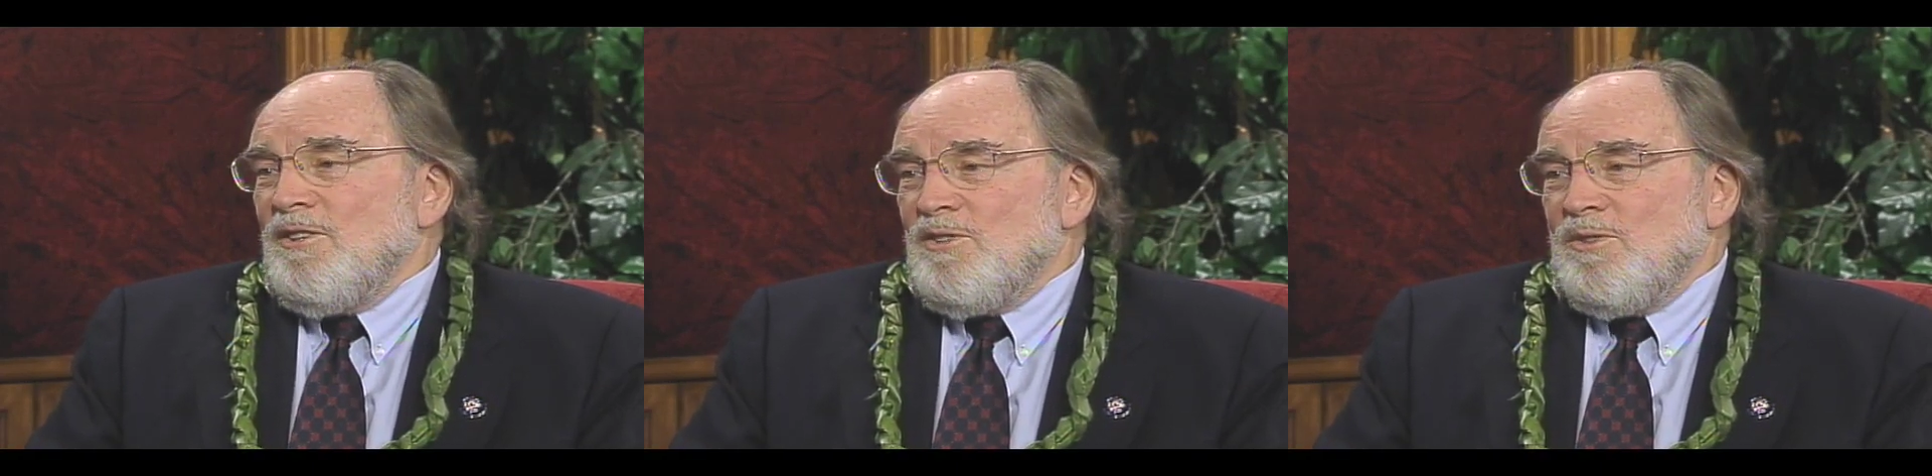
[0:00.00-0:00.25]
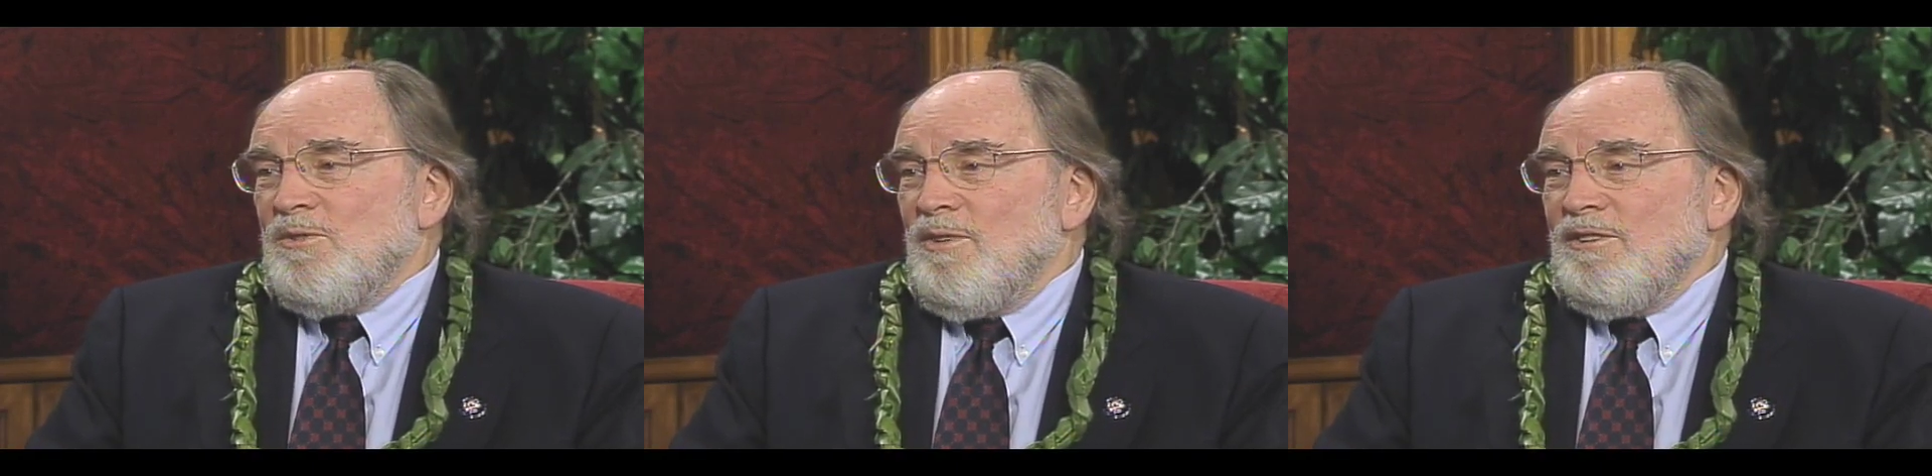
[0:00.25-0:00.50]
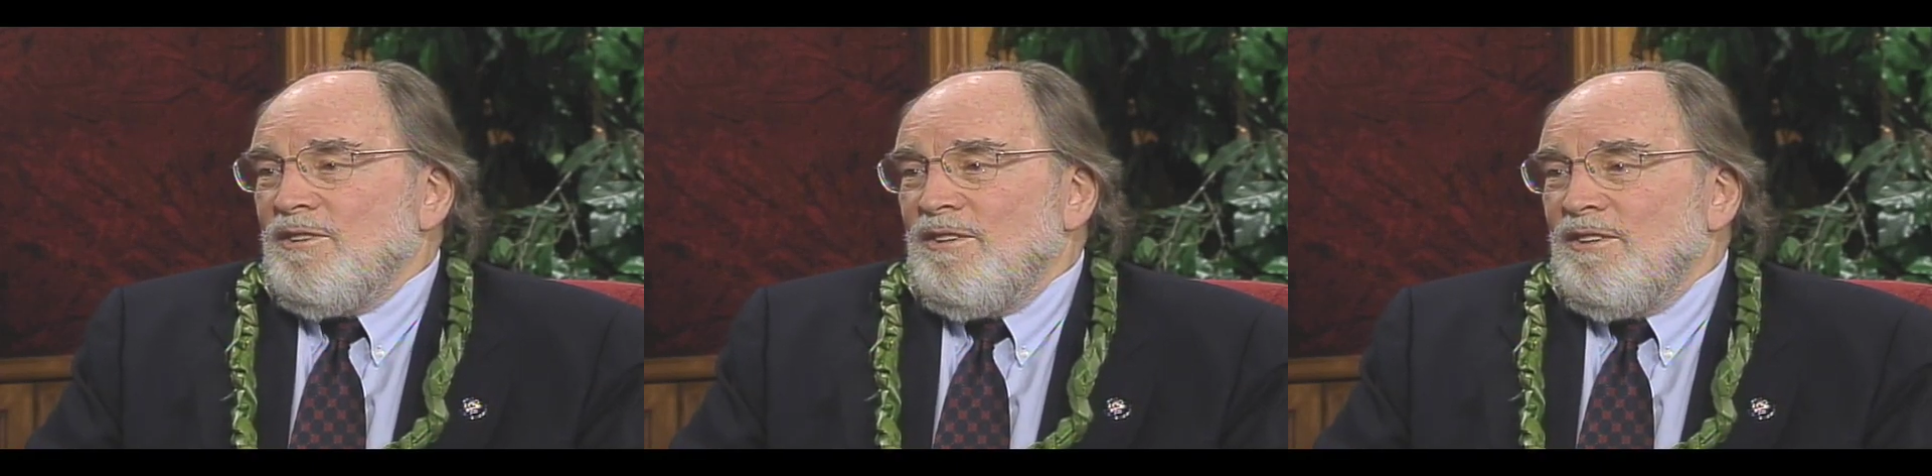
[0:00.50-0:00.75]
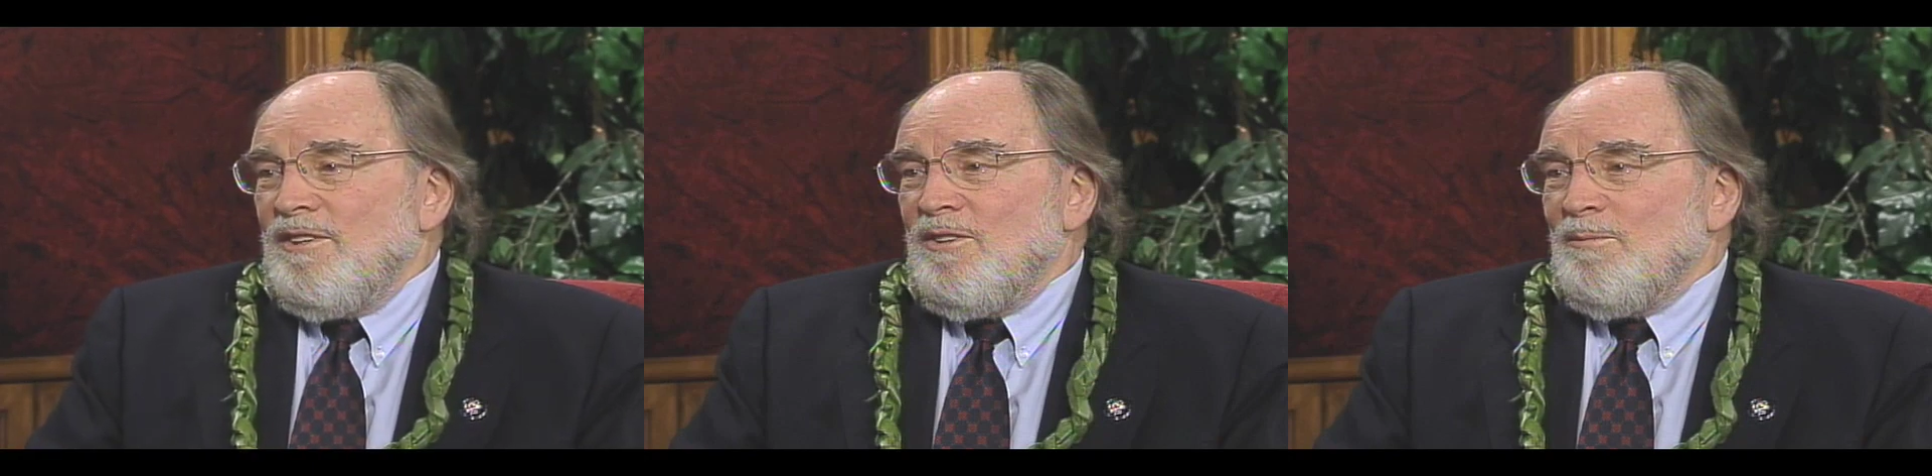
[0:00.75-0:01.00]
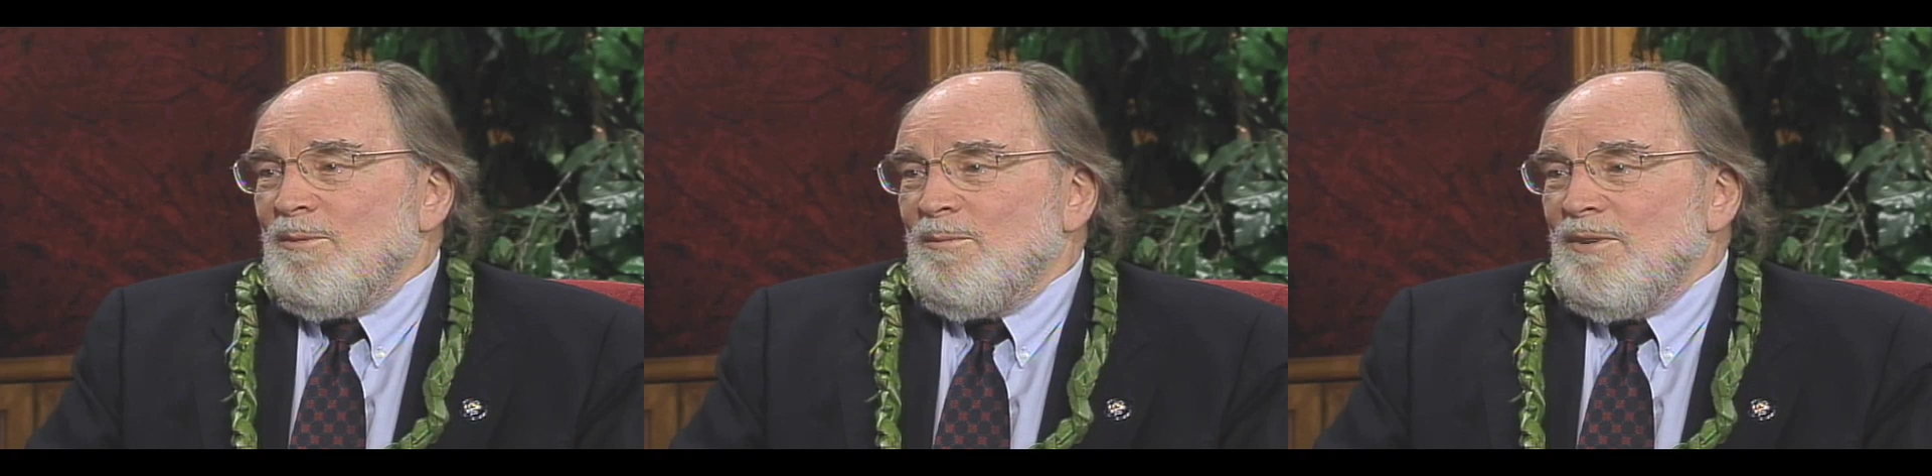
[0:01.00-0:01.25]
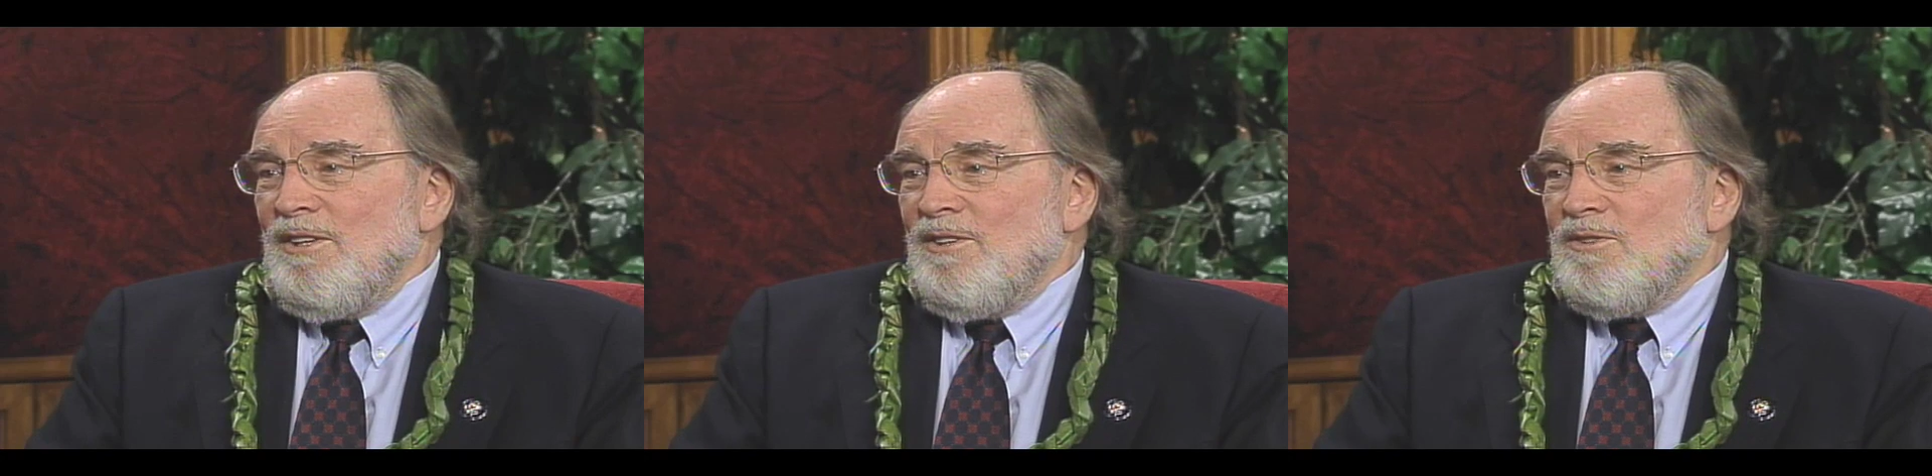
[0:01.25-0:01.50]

extraordinary human being,